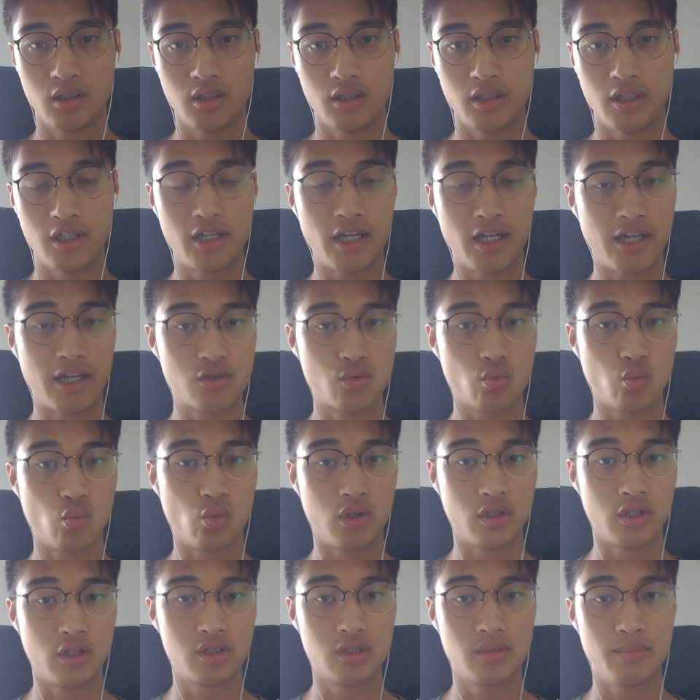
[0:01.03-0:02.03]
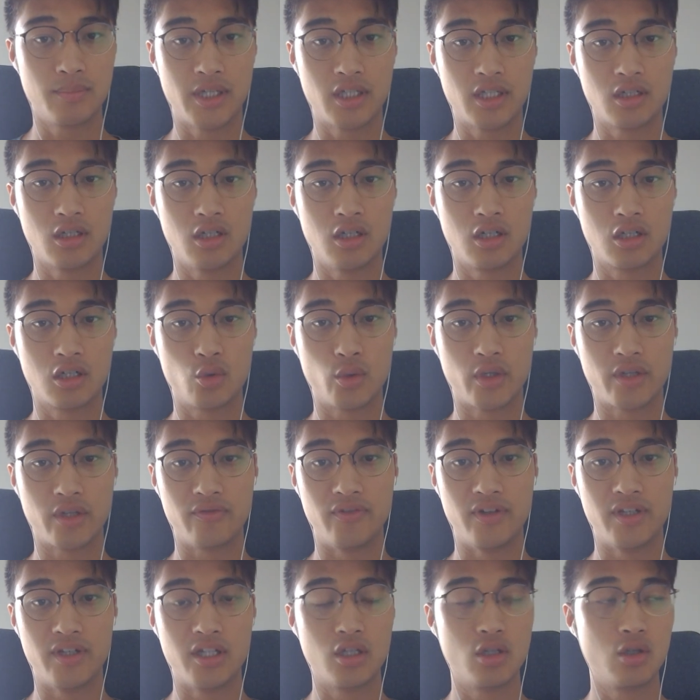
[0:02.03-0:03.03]
Hey guys, wanted to make a quick
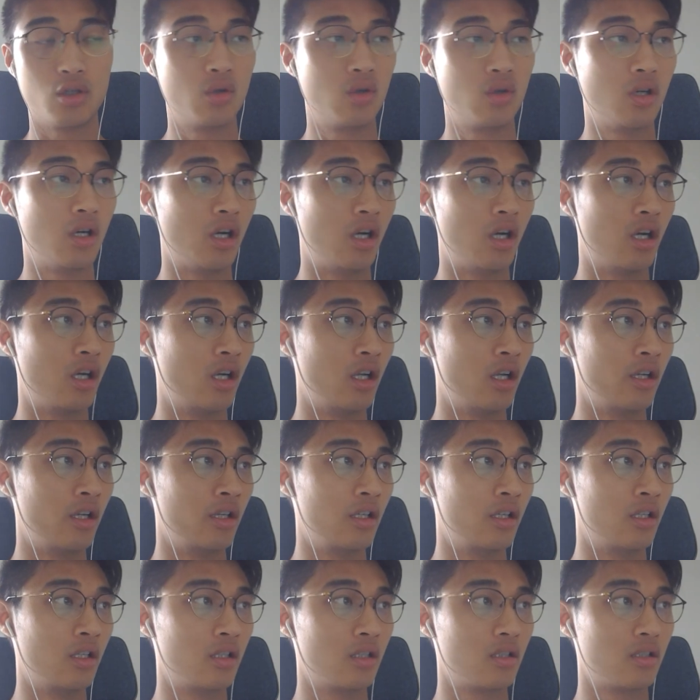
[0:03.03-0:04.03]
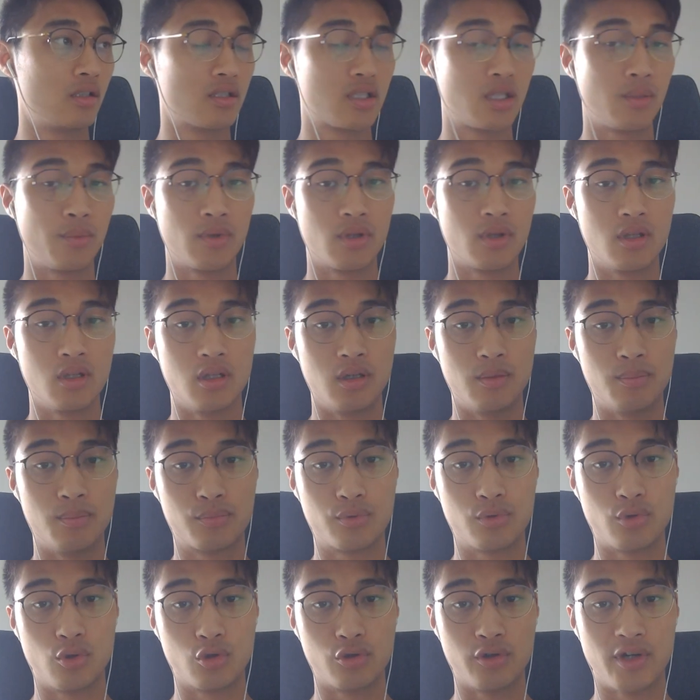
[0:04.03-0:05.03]
video on some of the
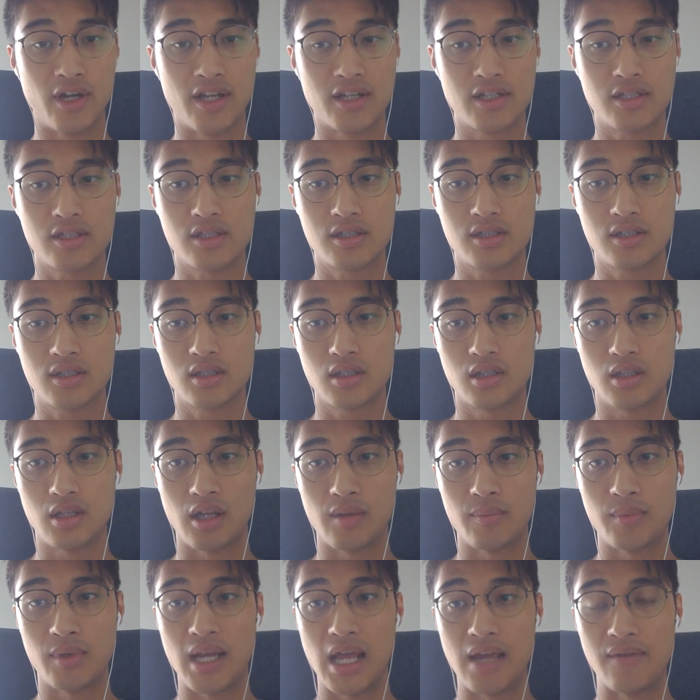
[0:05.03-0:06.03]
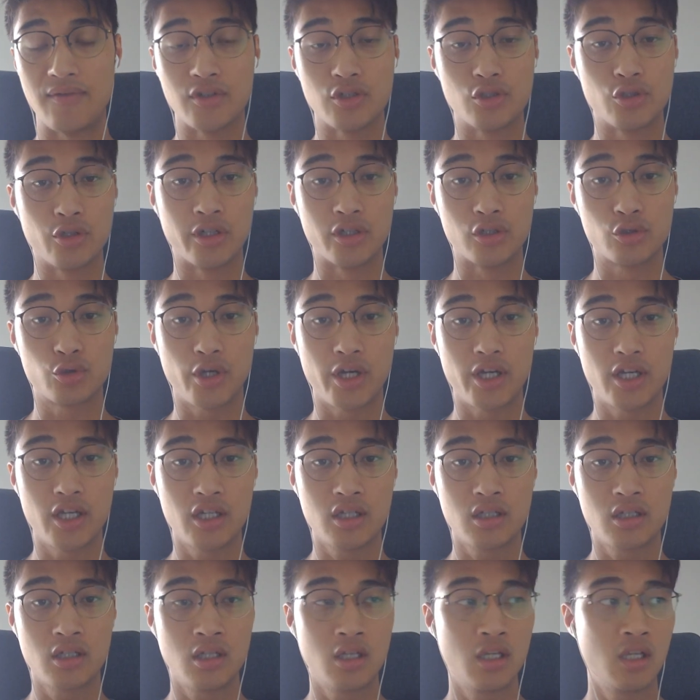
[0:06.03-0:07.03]
progress I've been having during
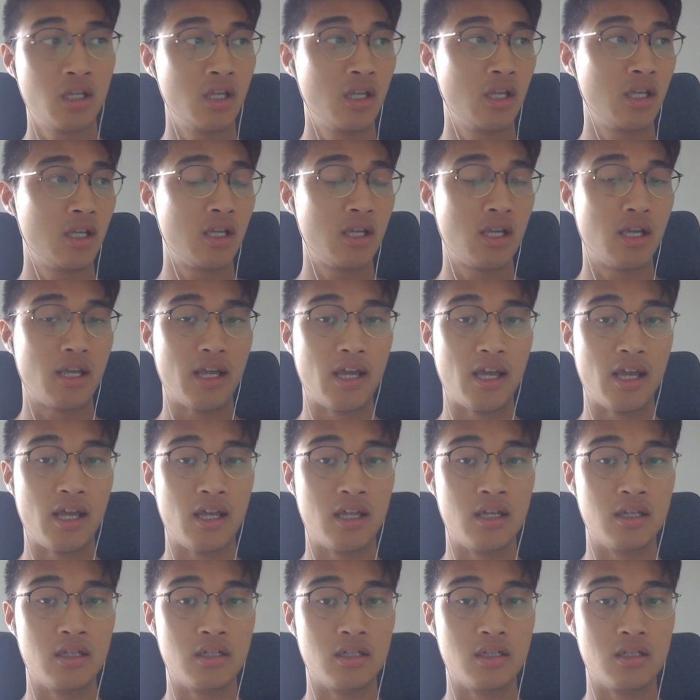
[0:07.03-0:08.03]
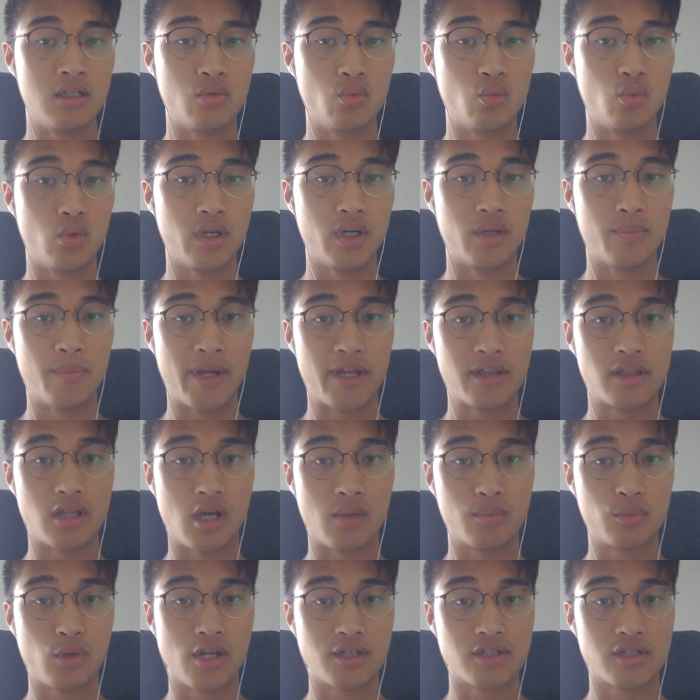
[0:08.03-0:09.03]
training and where my
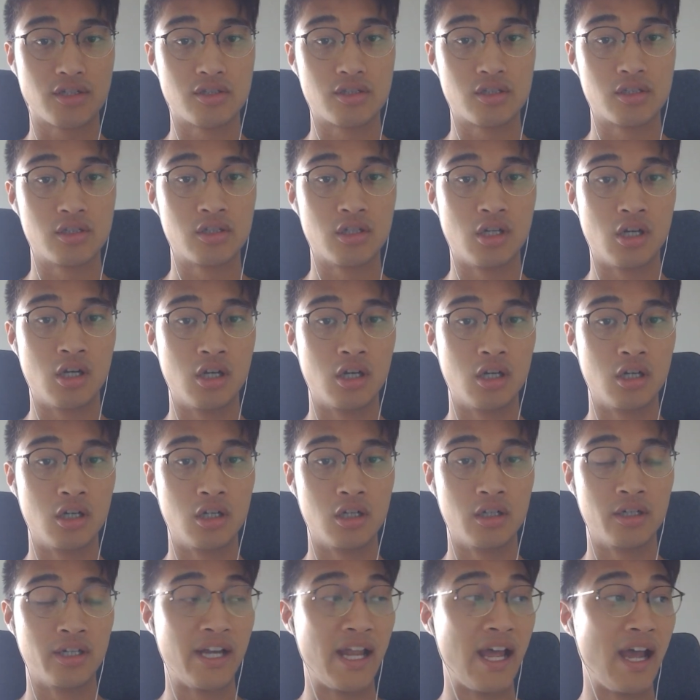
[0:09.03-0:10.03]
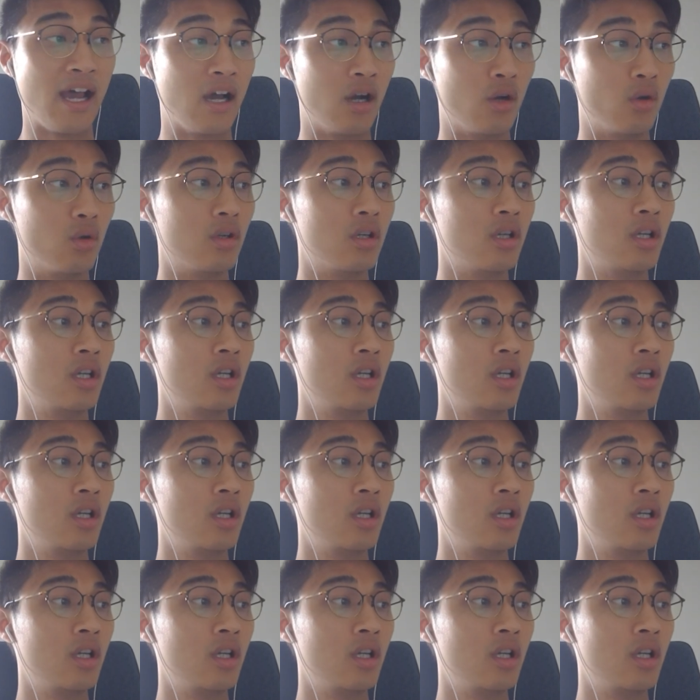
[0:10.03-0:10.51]
thought processes are now.